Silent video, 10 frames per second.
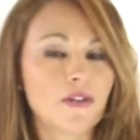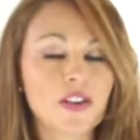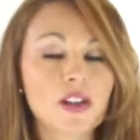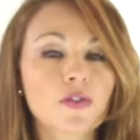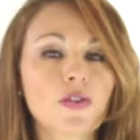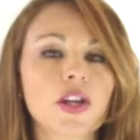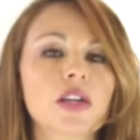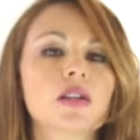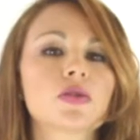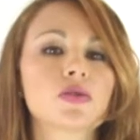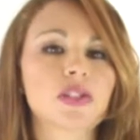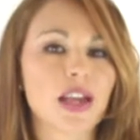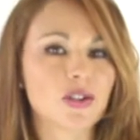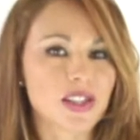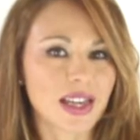feel free to
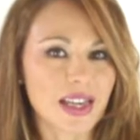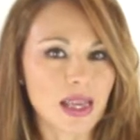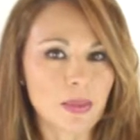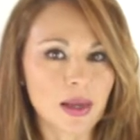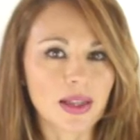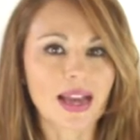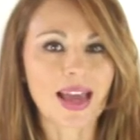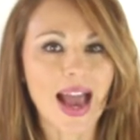send us an email at